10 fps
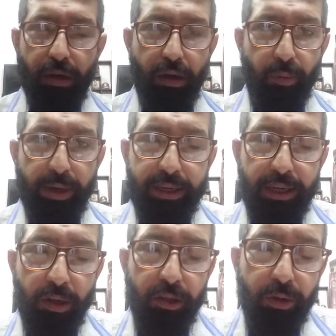
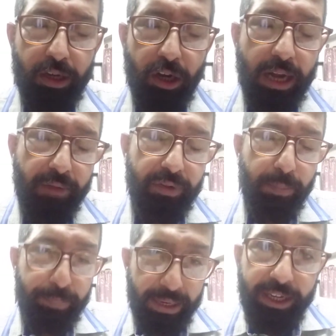waiting, or they are not having a
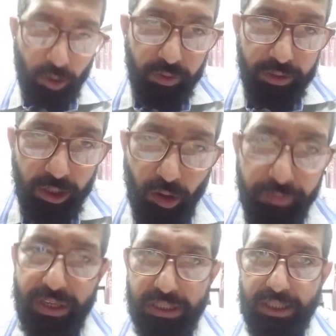picnic over there.
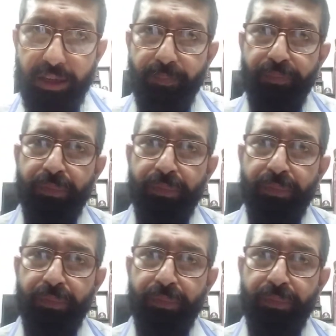Obviously,